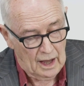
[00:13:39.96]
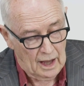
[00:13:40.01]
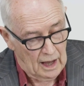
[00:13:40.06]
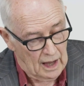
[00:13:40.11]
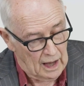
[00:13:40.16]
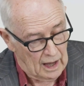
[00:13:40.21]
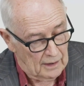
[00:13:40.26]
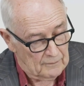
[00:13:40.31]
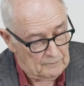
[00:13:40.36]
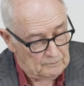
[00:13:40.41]

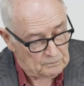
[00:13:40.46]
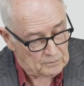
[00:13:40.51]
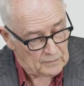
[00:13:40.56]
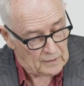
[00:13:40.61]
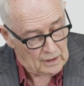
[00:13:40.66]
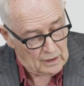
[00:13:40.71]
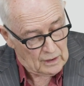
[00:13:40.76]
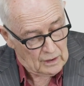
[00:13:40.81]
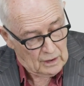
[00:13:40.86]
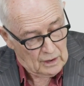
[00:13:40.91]

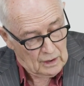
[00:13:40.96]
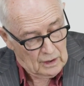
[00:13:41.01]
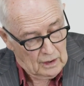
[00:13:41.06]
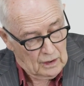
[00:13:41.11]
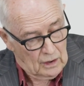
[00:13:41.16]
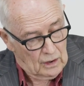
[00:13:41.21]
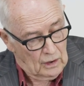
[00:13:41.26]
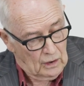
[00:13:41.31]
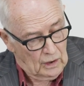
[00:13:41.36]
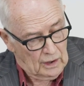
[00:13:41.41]

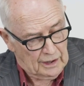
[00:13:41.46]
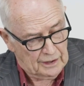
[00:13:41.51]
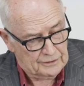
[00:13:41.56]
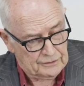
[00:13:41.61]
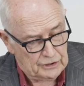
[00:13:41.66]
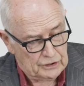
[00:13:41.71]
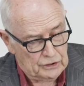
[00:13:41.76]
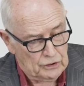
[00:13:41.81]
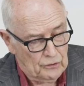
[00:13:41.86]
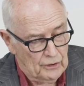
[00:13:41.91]
In
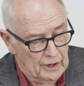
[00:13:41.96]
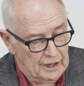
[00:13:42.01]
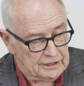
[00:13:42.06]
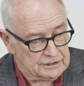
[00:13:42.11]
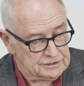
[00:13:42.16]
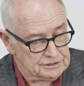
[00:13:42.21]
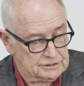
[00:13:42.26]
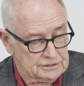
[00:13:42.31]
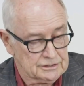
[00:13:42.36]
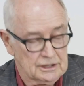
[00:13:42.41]
the
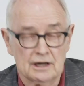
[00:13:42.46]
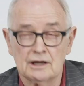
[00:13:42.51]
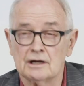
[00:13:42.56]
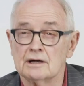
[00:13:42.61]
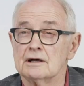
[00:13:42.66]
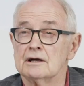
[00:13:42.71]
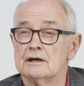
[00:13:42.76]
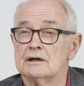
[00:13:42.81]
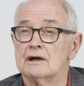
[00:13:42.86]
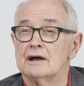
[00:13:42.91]
US,
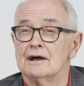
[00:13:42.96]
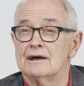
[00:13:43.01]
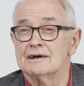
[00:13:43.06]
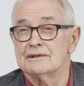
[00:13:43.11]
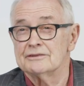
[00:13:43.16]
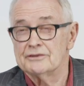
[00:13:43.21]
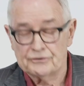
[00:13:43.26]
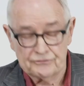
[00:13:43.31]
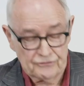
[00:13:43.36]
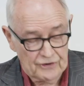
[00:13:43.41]

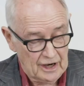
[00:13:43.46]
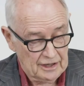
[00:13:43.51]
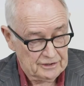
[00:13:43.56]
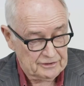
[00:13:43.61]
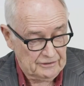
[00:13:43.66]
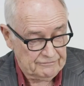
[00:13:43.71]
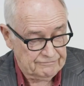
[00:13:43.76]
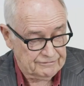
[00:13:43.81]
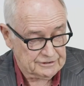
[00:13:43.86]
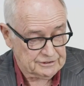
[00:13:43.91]
the trade
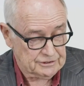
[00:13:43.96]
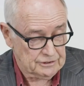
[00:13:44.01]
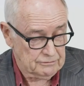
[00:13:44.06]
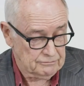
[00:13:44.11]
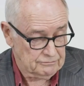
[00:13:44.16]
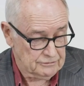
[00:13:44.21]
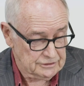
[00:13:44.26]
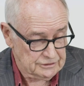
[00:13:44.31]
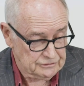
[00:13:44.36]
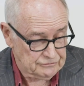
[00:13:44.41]

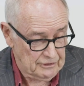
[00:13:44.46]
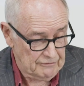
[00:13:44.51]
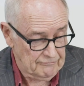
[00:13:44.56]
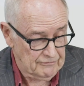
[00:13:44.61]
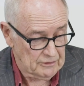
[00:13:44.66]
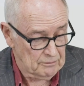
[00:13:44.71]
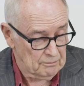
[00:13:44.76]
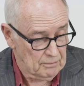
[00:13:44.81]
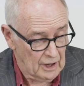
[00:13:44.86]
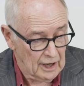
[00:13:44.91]
deficit was
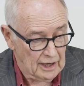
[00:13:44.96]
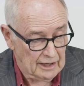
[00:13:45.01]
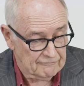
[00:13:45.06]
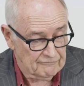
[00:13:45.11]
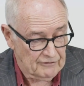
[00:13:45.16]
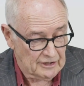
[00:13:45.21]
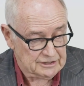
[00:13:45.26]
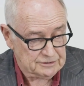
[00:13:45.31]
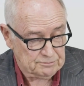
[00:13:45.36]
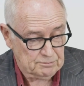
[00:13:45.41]
driven by
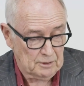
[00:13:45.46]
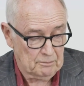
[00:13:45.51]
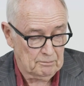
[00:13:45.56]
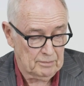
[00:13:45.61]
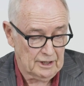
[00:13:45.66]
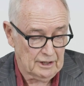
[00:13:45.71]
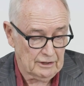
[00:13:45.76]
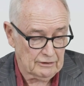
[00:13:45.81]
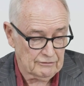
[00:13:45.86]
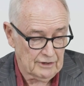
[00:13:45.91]
investment
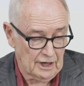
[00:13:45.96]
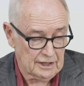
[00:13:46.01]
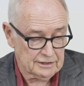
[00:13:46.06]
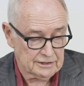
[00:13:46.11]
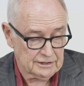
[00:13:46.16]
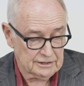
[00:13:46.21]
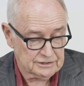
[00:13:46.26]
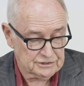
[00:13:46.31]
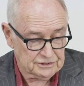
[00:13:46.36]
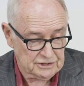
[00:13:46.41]
being greater
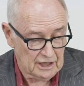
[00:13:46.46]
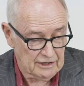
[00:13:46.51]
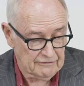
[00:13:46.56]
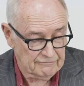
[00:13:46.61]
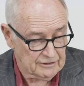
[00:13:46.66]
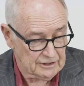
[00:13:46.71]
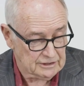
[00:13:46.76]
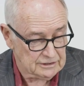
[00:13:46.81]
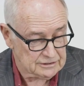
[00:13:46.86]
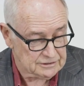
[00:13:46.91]
than
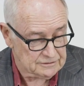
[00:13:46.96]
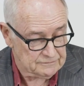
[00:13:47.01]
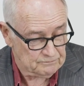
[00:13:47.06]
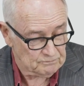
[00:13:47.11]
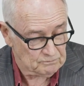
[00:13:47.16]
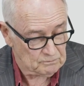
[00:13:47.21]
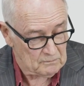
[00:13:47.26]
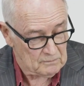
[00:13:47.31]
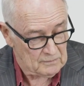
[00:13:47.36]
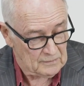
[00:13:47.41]
savings,
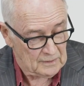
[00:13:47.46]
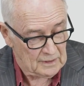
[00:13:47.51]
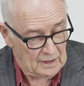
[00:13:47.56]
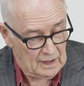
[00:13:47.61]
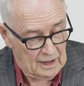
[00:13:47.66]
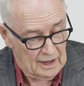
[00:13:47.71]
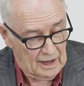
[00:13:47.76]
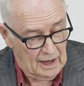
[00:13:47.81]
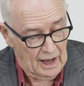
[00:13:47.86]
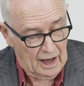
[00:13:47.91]

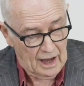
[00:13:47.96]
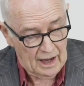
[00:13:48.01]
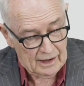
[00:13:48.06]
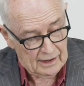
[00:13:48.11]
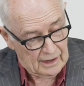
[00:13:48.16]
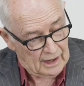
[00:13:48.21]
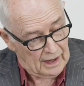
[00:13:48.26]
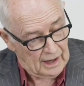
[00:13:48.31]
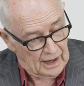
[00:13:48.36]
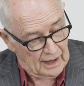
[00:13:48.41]

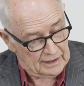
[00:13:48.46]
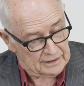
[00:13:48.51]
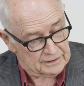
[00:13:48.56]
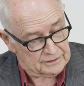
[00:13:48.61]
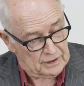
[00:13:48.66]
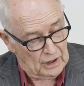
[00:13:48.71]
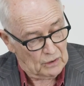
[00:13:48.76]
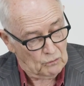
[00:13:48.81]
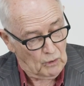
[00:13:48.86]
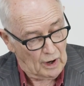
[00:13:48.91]

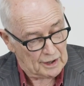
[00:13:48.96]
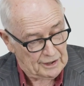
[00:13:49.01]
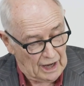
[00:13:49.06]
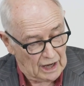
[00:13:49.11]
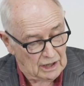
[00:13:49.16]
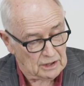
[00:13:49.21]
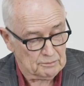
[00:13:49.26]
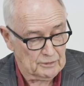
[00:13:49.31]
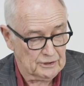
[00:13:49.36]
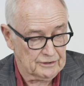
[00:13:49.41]
and one
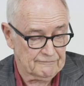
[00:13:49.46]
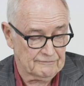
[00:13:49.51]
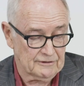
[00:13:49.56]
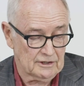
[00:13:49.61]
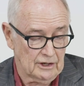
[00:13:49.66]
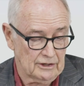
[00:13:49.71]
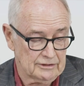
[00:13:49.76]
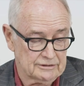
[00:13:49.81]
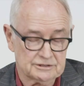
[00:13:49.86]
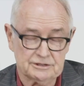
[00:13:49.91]
element of the
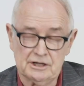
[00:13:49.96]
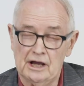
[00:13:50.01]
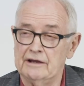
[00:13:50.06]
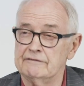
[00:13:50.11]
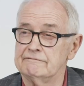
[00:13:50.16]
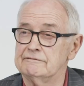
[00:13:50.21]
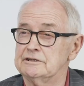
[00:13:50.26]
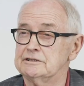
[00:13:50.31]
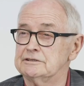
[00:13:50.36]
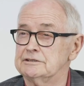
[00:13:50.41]
low
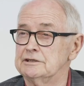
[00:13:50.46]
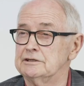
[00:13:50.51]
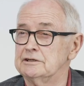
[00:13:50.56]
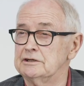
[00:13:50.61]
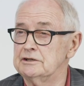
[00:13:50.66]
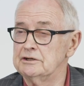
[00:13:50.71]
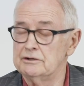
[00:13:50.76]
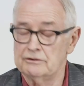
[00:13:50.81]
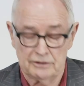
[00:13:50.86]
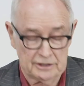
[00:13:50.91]
savings in
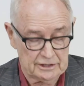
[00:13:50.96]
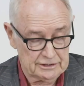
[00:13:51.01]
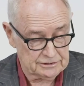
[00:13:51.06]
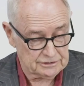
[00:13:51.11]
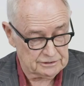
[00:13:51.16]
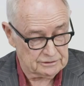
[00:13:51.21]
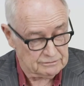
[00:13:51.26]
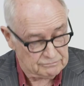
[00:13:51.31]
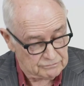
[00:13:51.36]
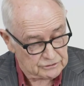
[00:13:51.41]
the
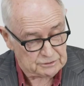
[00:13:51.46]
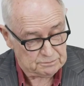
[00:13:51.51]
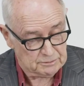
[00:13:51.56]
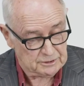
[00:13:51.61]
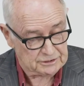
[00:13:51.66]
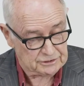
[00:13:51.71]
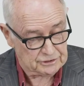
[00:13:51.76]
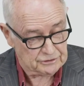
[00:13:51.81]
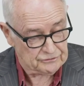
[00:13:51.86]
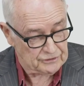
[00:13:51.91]
US was
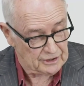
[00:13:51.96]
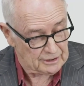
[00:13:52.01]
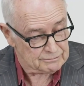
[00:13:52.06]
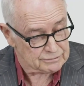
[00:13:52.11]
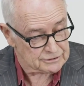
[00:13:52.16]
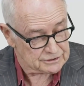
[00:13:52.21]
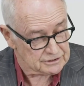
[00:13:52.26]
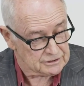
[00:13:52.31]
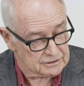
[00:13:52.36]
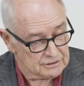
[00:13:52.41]
Mr.
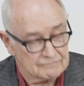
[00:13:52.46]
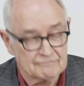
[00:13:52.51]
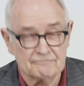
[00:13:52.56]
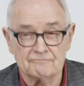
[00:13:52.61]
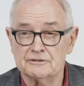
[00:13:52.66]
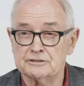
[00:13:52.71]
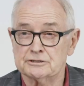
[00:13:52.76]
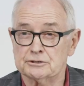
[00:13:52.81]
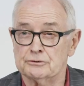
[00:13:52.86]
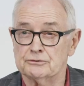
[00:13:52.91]
Trump's
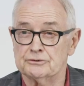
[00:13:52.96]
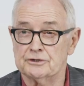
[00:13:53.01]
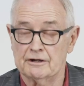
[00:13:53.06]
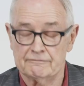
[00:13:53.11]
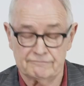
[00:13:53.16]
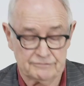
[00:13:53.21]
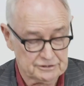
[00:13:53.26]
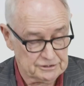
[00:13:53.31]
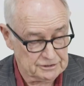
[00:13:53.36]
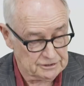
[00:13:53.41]
fiscal
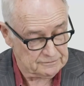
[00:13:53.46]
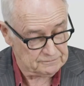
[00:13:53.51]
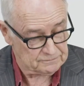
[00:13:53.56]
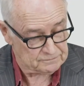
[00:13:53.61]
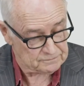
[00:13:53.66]
deficit.